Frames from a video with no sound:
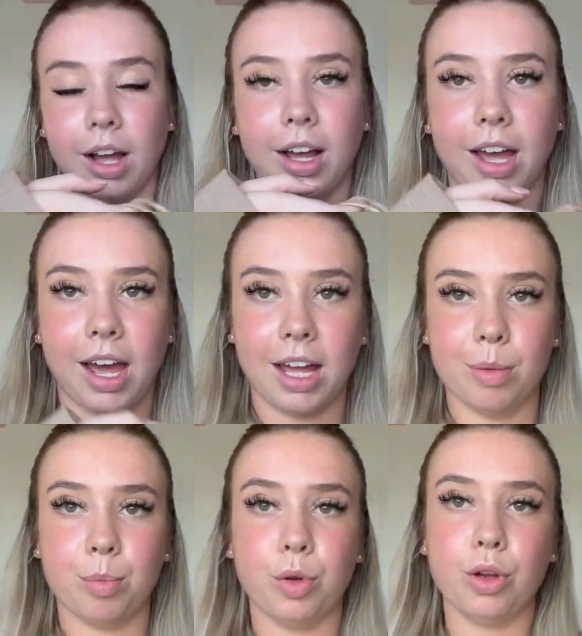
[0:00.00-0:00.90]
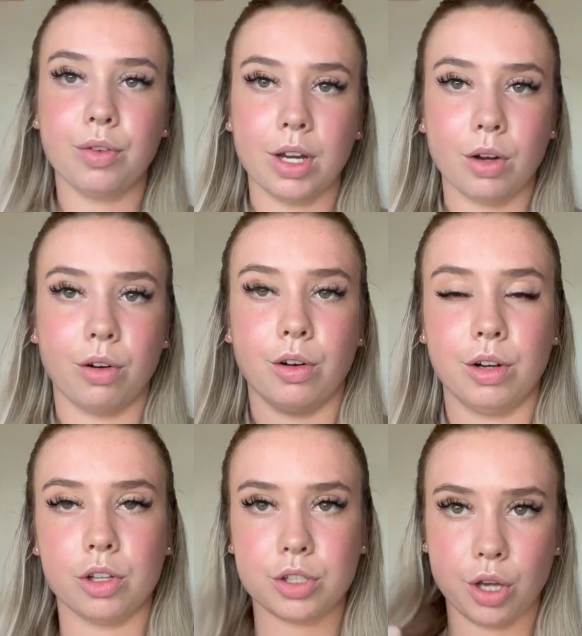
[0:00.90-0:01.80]
Okay, moving
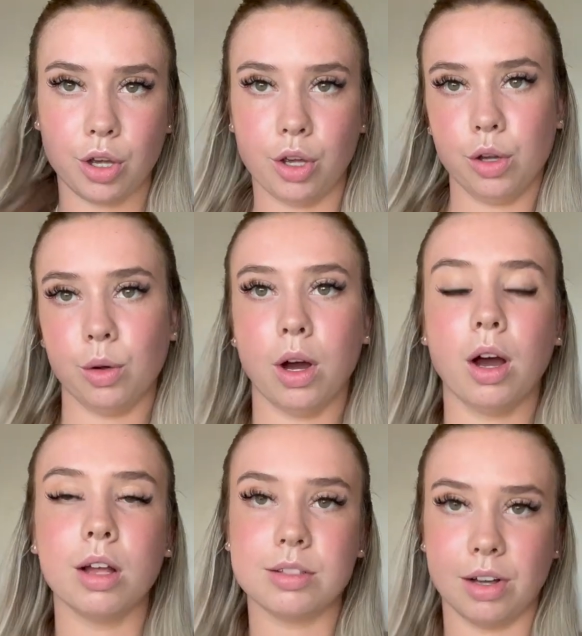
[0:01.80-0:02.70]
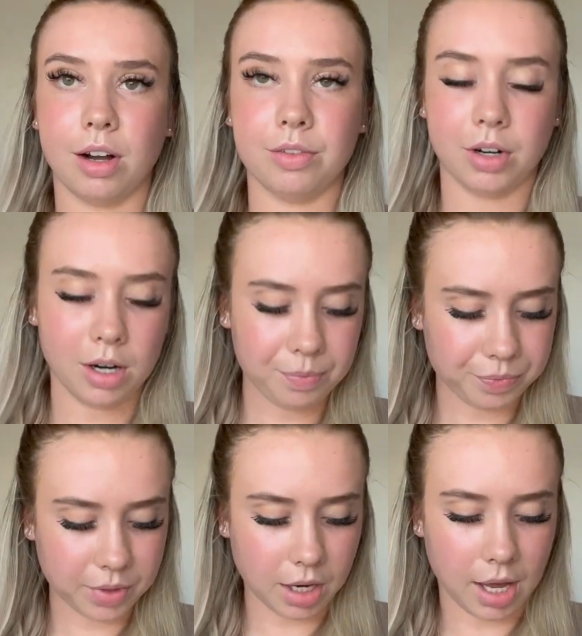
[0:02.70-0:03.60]
on to Zara.
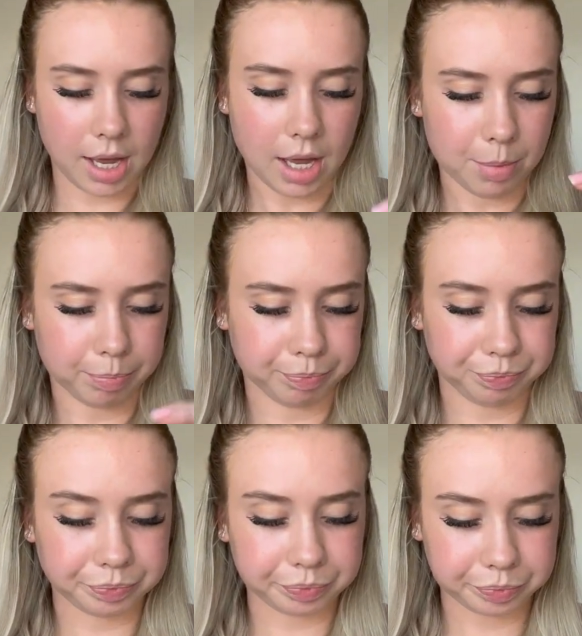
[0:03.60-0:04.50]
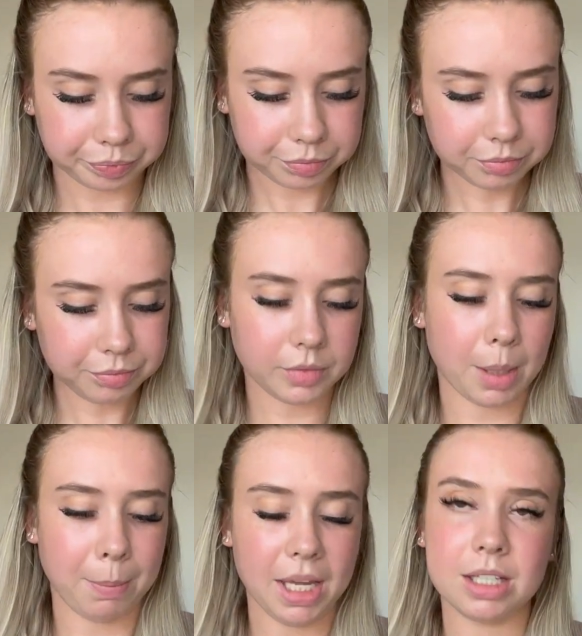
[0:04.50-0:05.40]
Um,
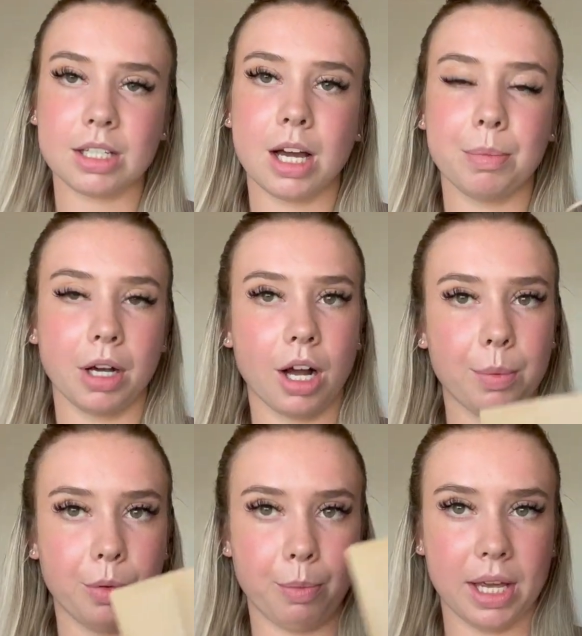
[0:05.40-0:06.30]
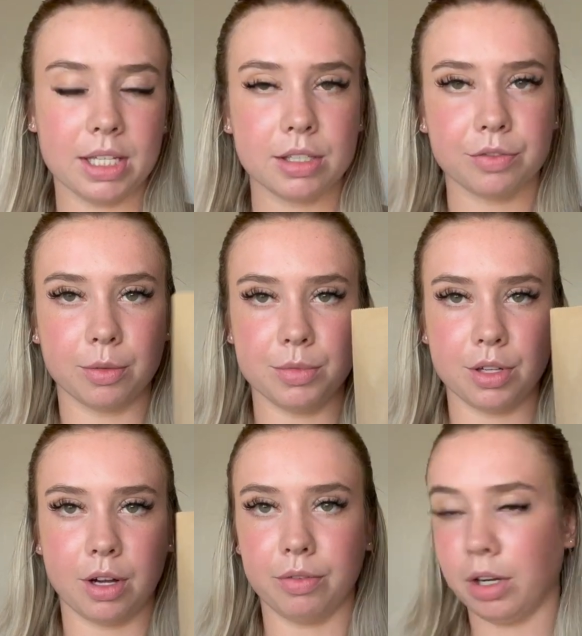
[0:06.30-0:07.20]
picked up a couple bits from
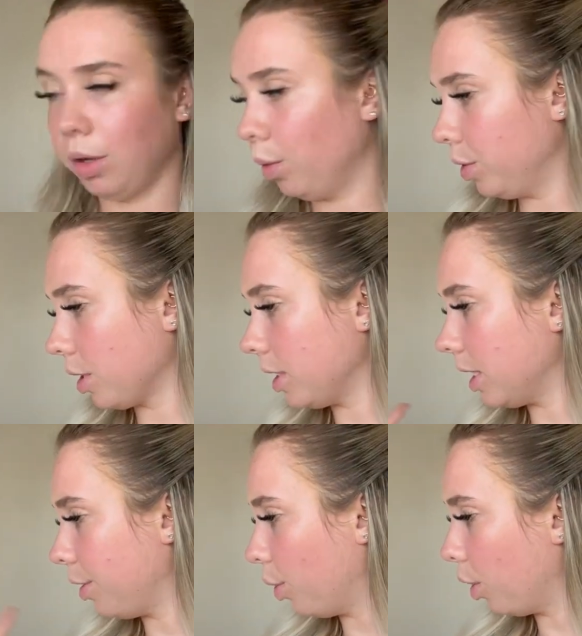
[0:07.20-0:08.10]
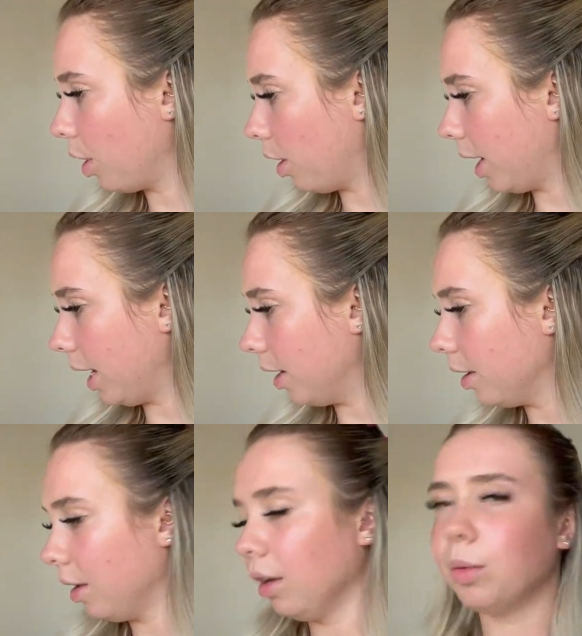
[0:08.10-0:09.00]
Zara. I also did an online
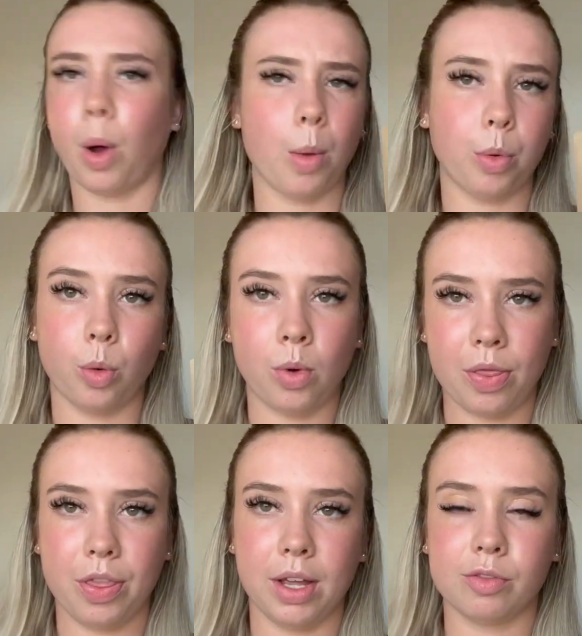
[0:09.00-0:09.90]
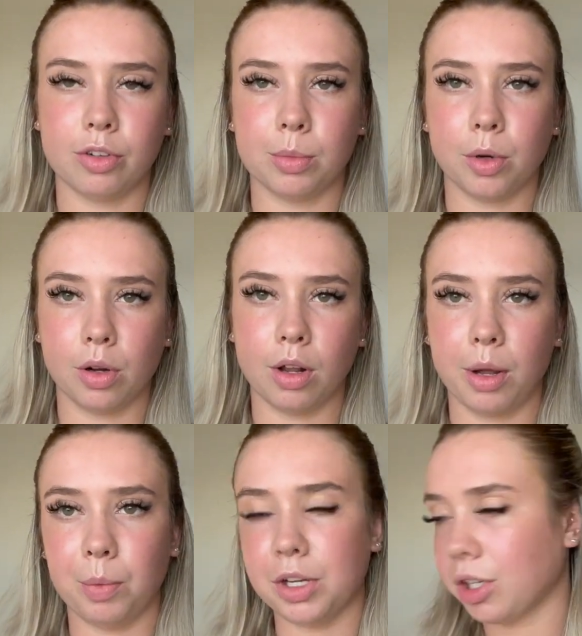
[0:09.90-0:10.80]
well I bought one thing from
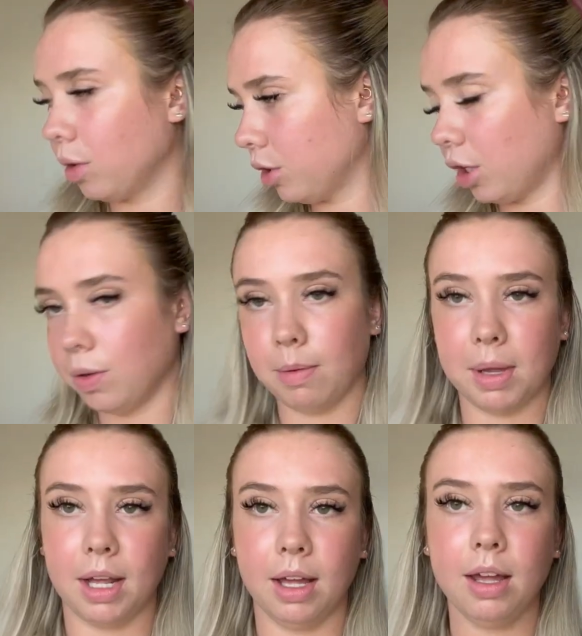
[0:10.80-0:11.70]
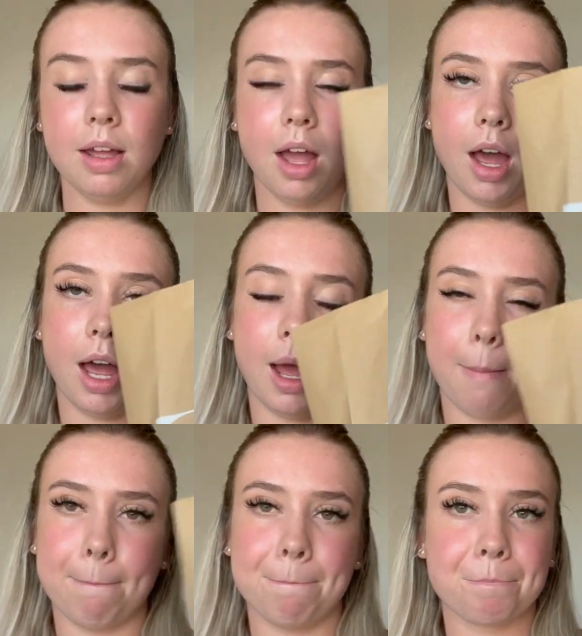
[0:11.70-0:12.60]
online which I'll show you in a minute
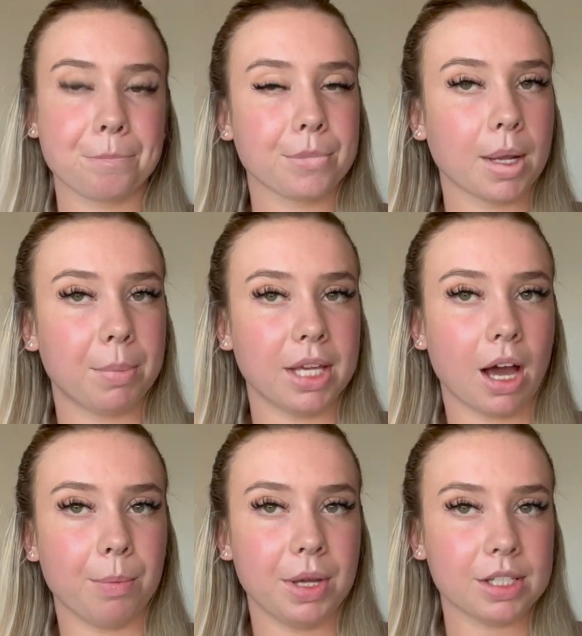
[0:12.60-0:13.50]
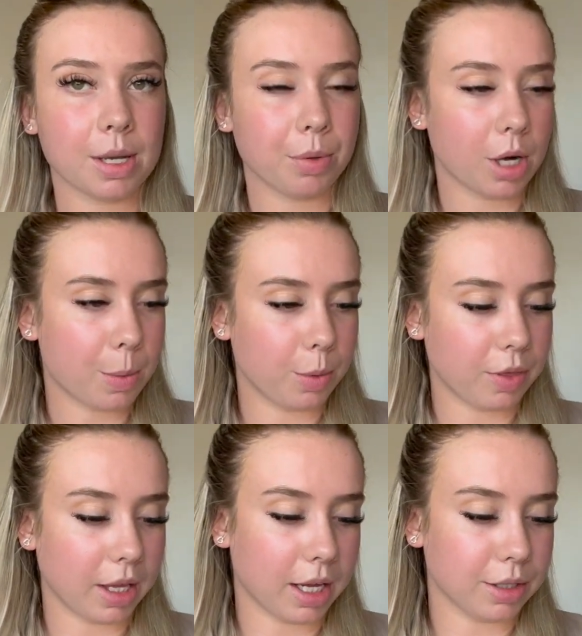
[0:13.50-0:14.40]
um, but yeah I picked up a couple
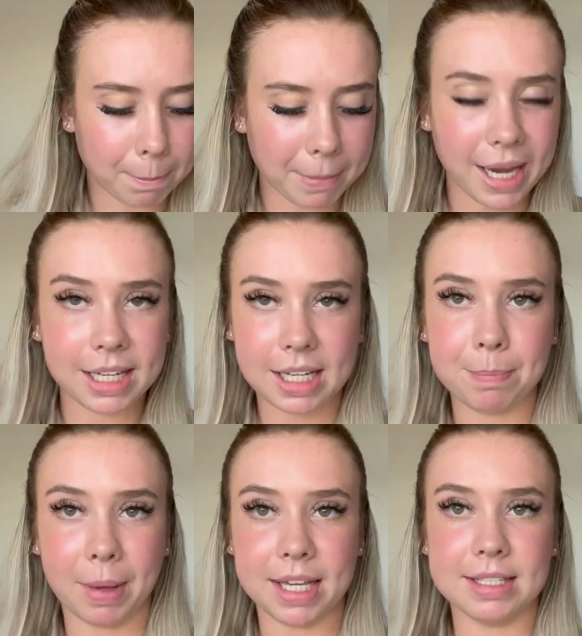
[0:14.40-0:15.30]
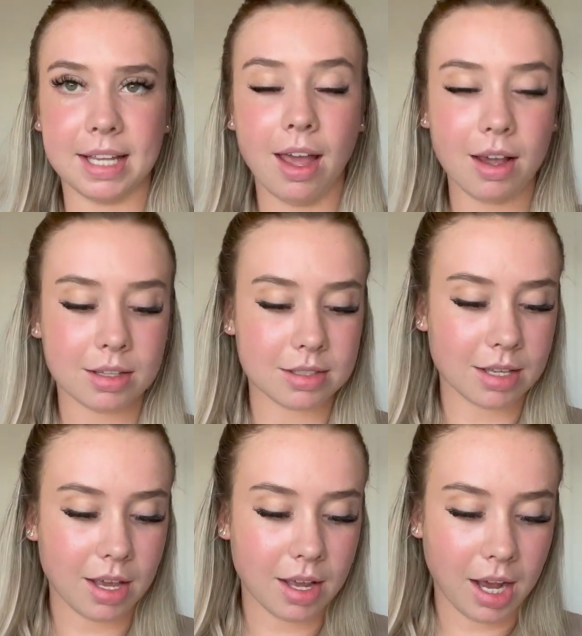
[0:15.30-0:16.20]
things mainly
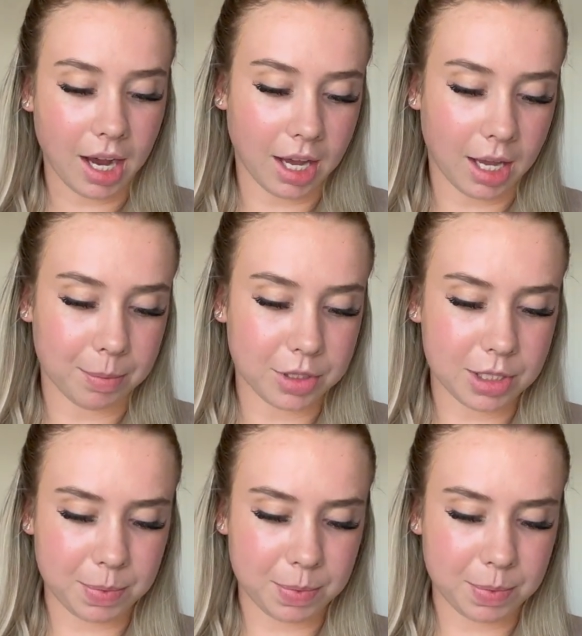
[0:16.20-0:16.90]
basics um, just